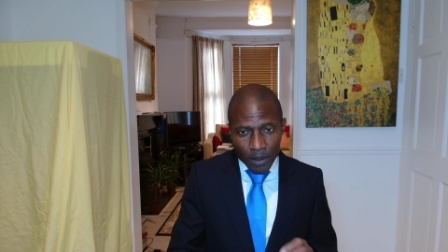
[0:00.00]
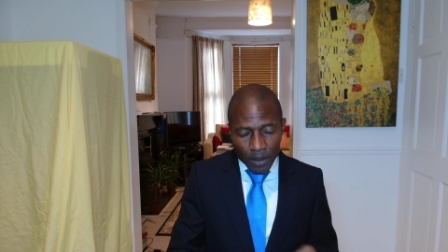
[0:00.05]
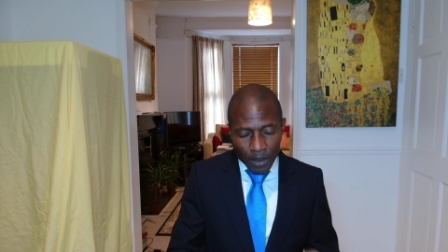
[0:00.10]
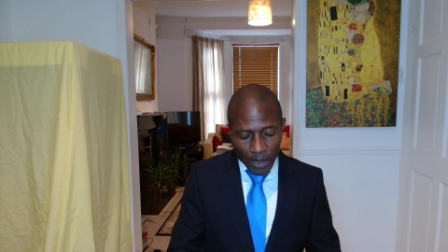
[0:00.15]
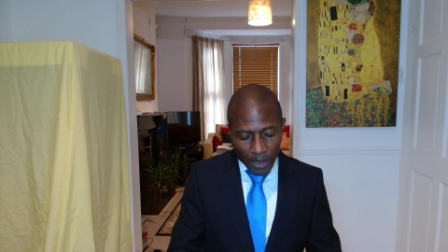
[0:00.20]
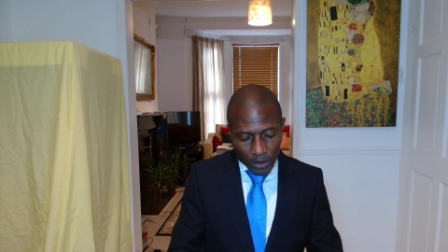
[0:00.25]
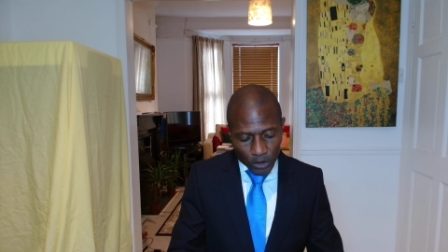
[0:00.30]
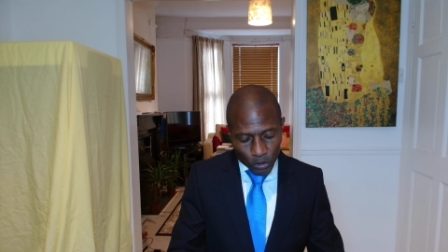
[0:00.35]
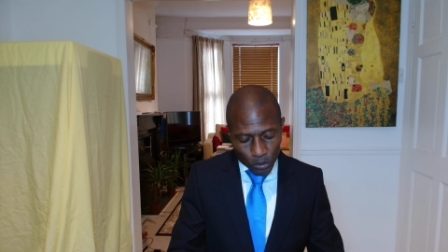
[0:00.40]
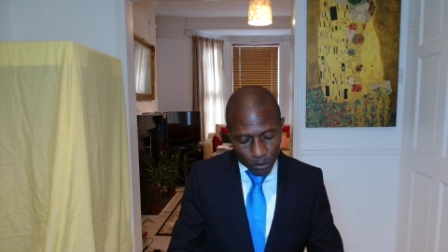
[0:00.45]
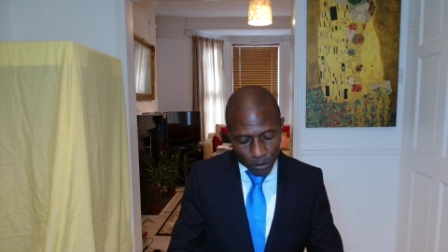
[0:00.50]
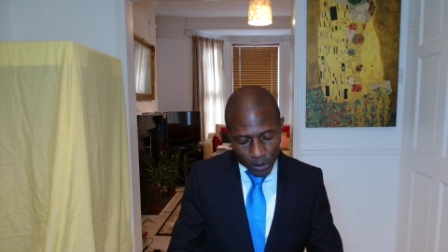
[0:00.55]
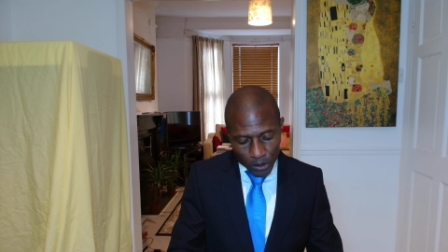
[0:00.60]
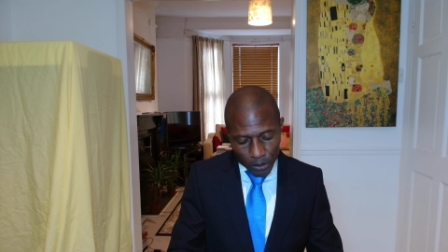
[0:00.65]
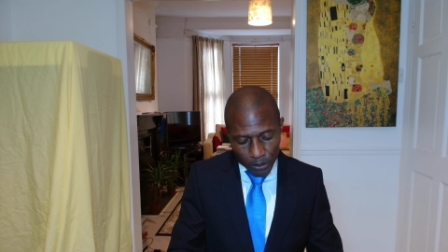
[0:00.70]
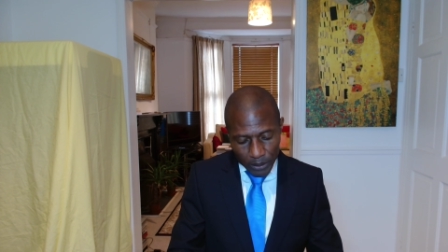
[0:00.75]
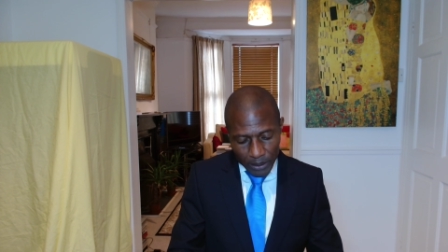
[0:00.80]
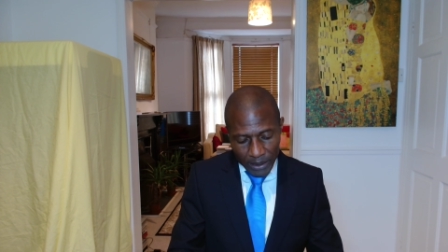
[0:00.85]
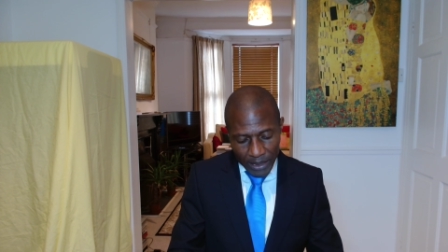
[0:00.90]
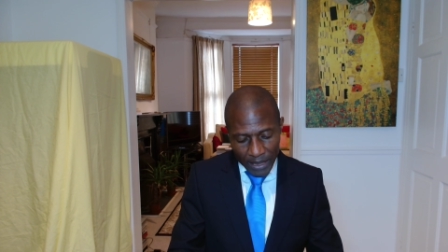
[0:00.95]
I draw your
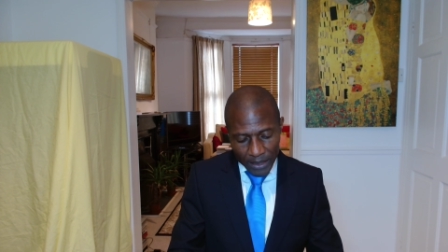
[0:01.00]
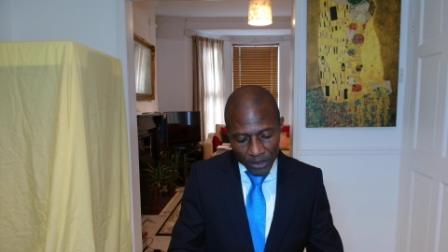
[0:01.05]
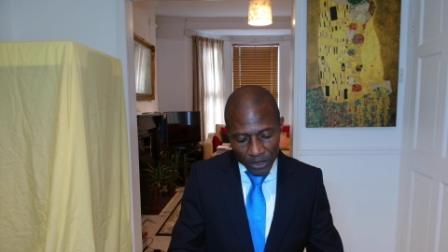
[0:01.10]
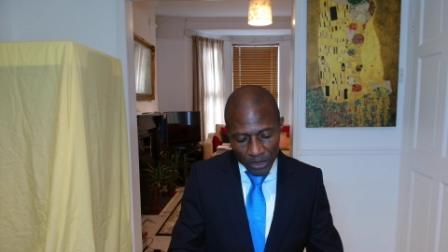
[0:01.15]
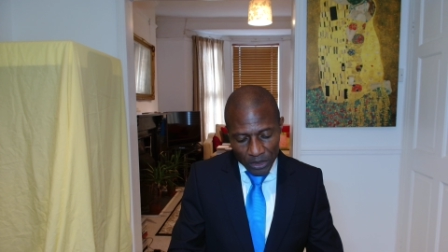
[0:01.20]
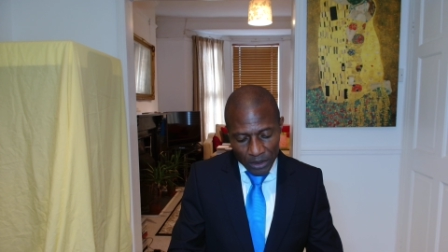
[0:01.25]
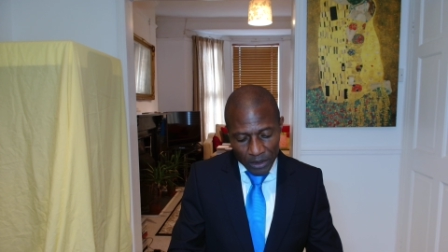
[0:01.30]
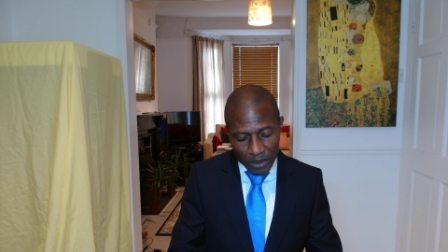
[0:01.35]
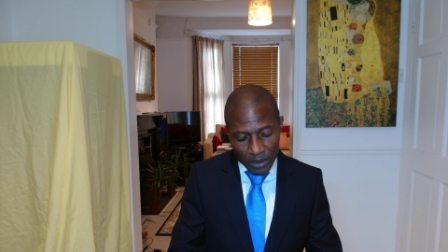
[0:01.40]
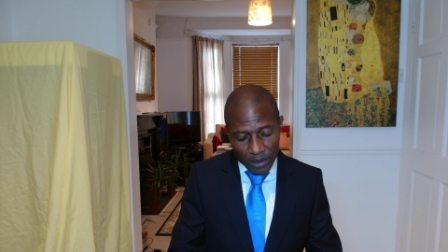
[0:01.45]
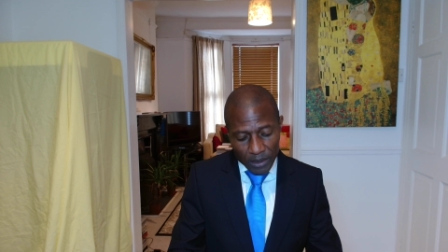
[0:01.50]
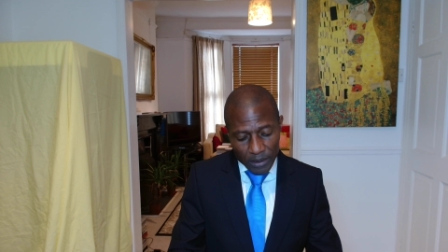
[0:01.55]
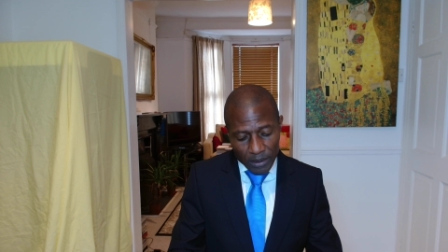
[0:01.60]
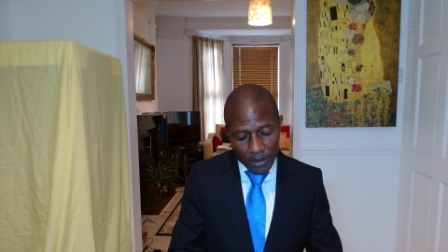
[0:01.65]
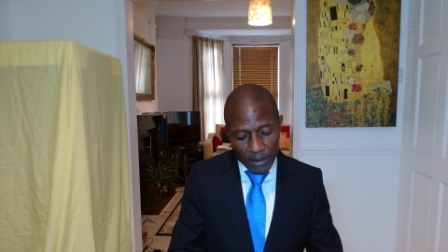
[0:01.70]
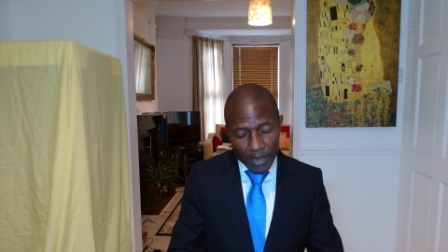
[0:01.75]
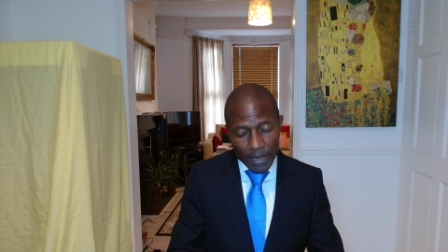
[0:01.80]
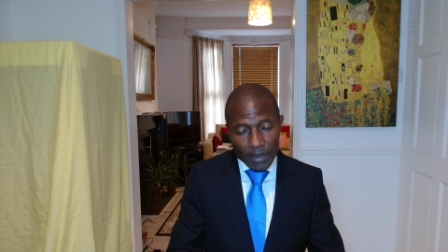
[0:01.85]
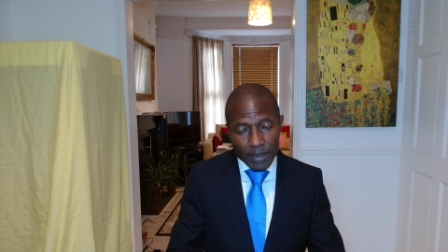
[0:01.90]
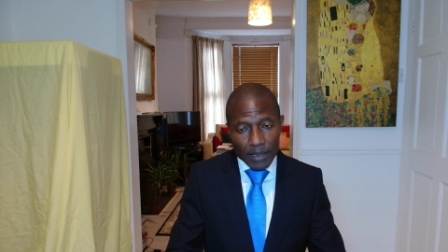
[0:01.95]
attention to the
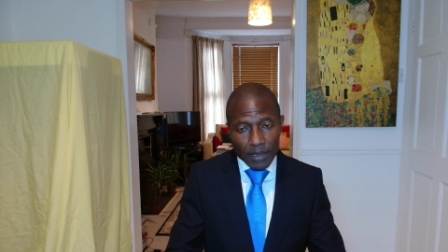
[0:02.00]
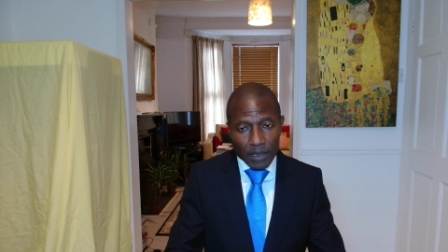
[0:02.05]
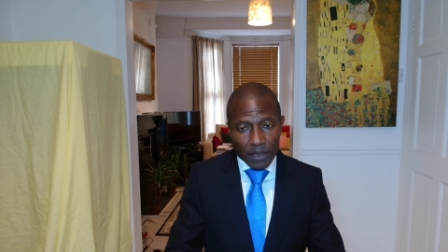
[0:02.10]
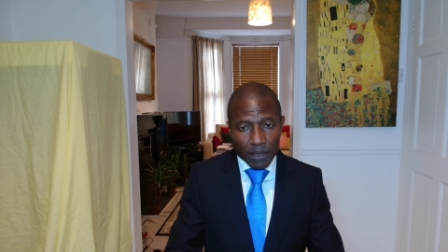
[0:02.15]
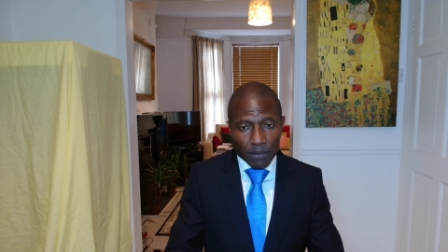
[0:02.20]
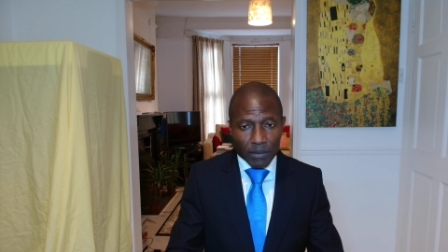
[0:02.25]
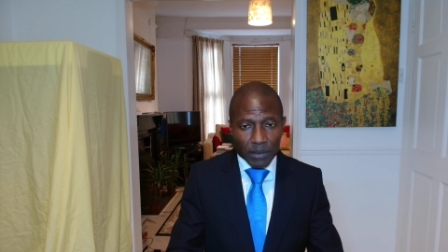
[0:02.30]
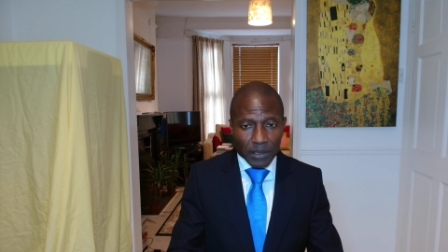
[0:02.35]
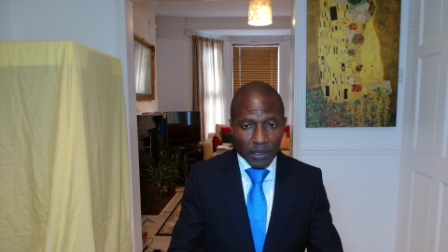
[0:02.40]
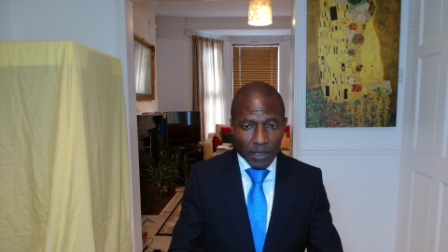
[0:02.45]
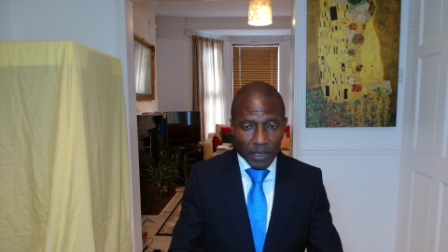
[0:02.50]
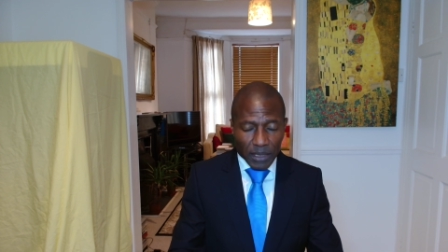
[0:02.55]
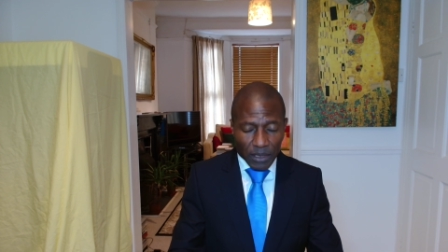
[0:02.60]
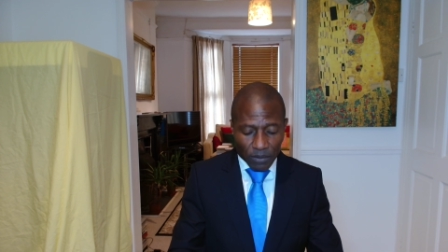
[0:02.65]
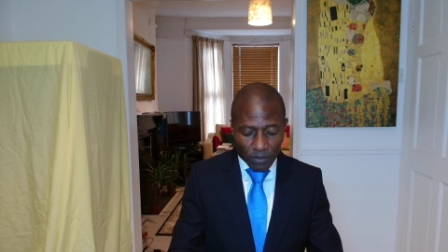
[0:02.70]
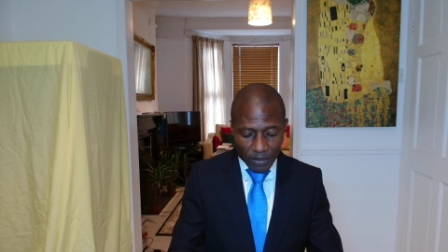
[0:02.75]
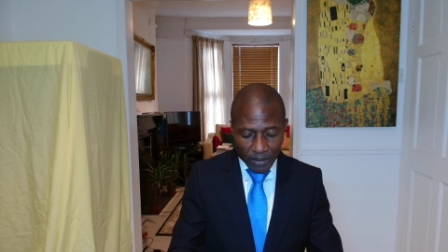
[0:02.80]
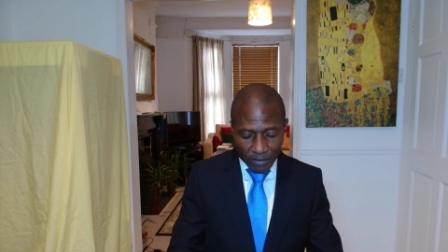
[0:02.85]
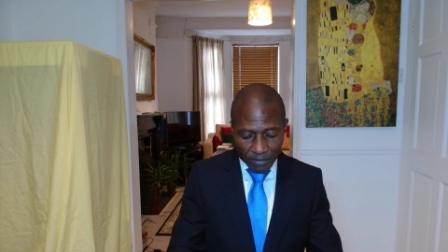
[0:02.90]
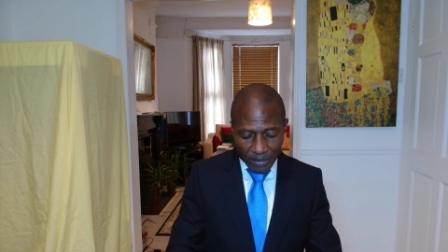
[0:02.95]
status of the
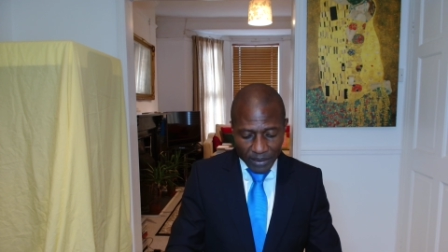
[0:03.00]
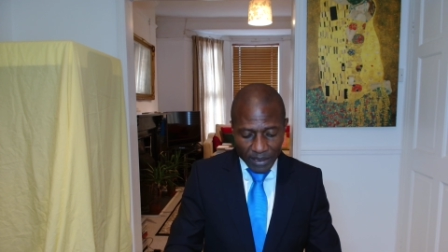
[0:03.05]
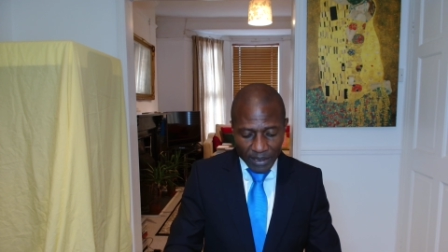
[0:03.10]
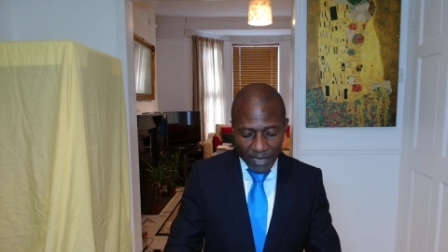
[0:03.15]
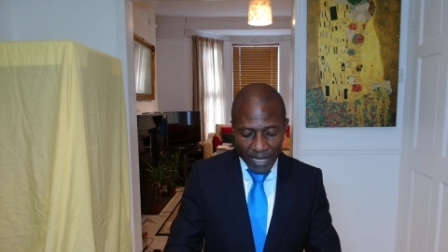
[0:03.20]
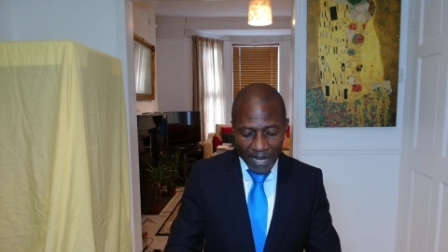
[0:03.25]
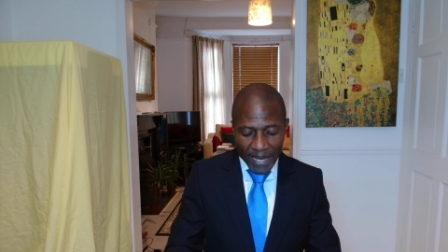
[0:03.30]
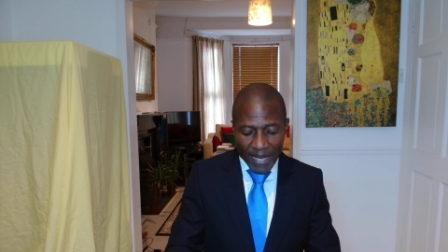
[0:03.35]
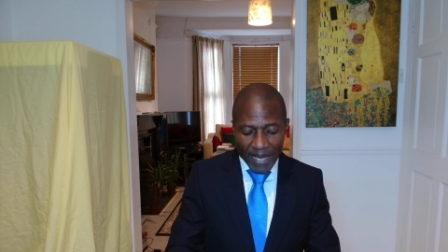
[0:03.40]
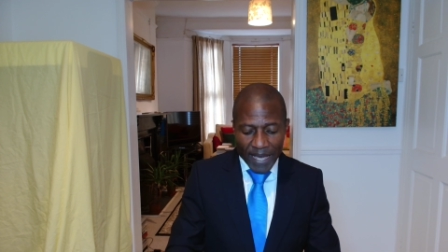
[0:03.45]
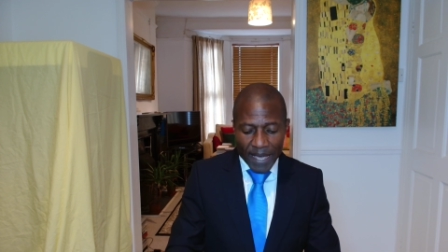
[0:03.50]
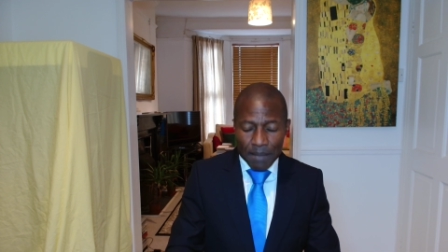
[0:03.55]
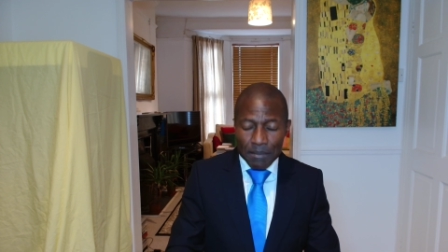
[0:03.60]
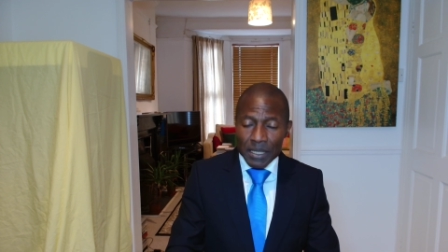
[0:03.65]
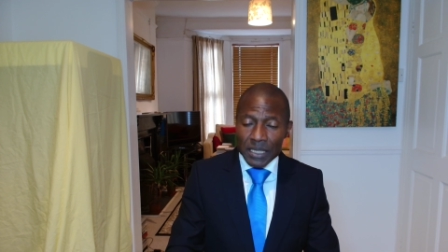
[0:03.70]
6:15 a.m.